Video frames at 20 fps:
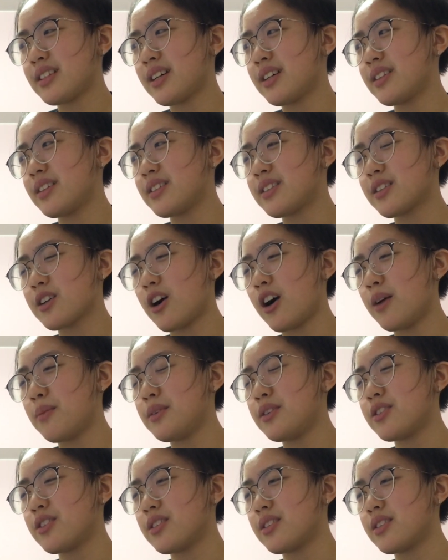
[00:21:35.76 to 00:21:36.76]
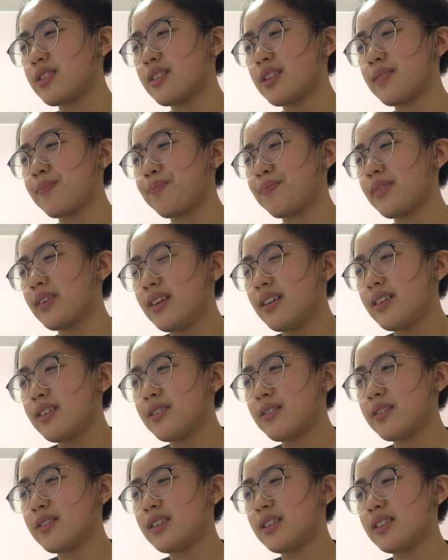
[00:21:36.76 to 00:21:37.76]
This comment just,
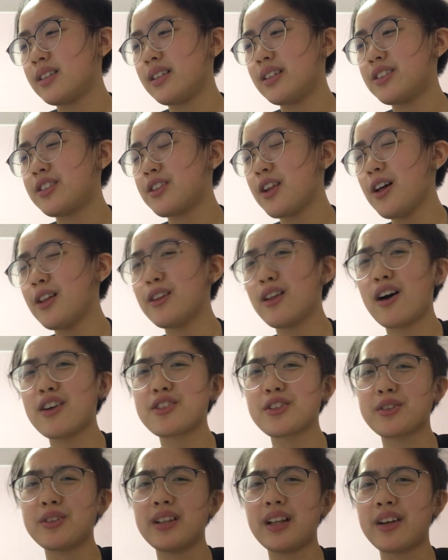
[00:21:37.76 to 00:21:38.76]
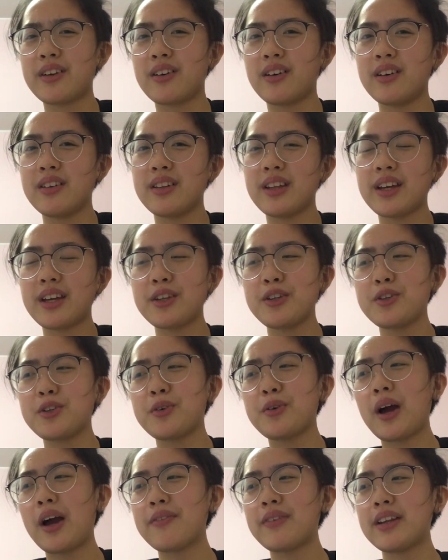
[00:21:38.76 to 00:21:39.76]
it's not logical at all. Like, you
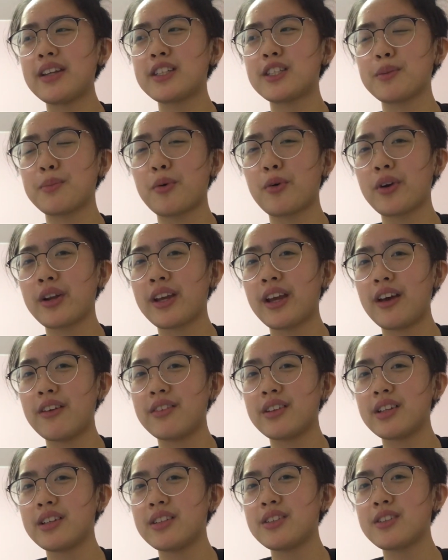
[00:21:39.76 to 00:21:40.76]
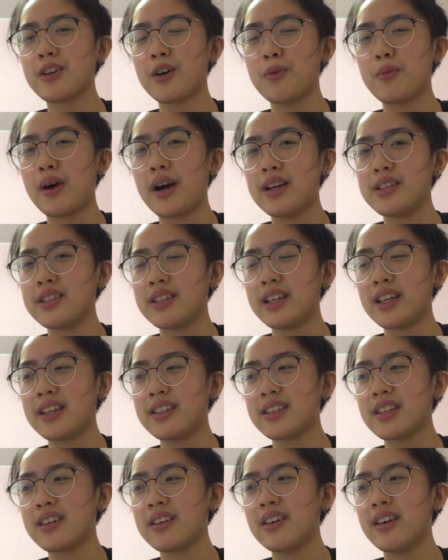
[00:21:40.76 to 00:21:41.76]
don't have any supporting evidence on why is it
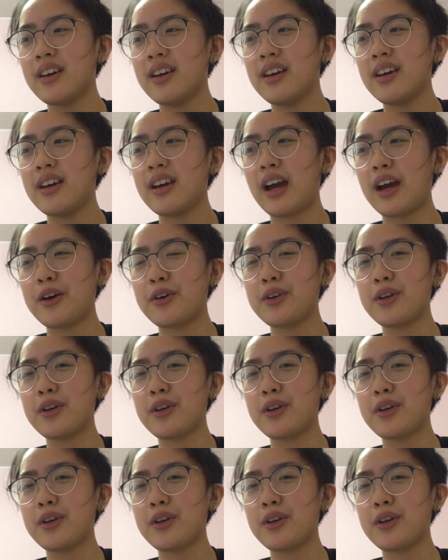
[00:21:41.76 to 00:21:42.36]
easy. I don't